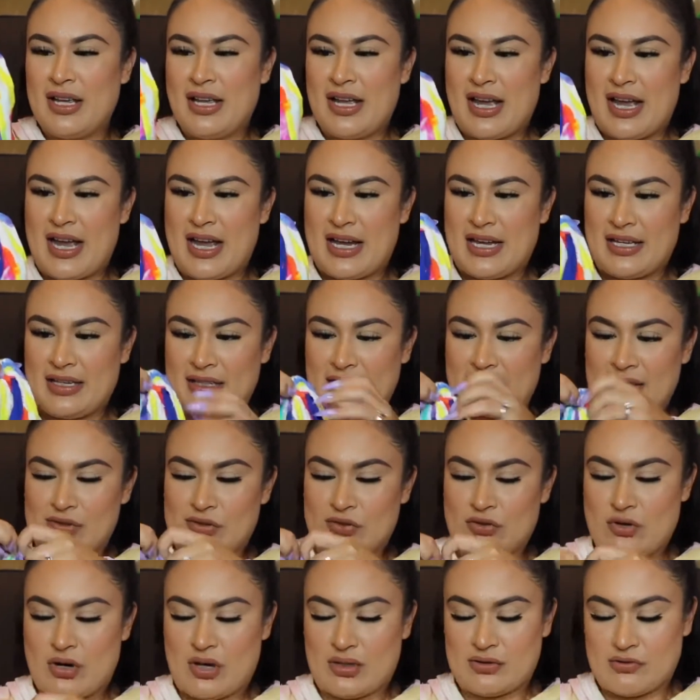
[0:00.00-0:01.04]
and this
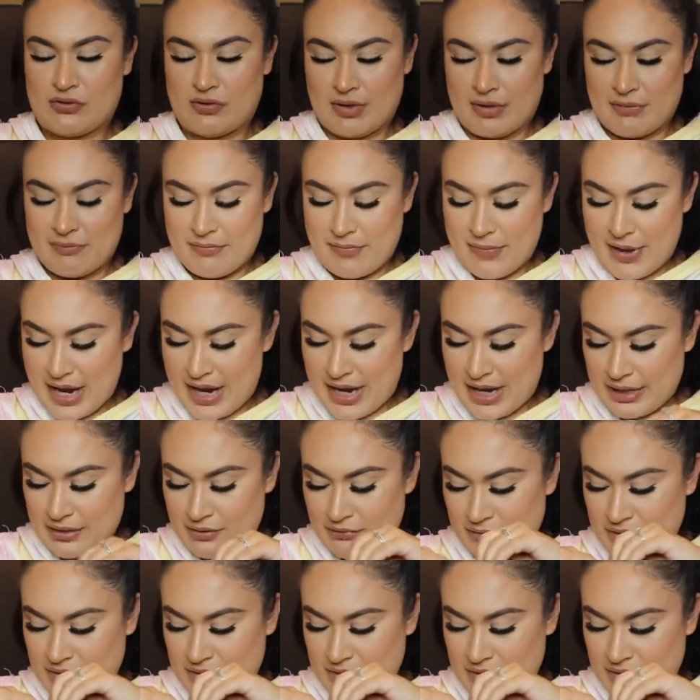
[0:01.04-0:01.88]
drawstring bag,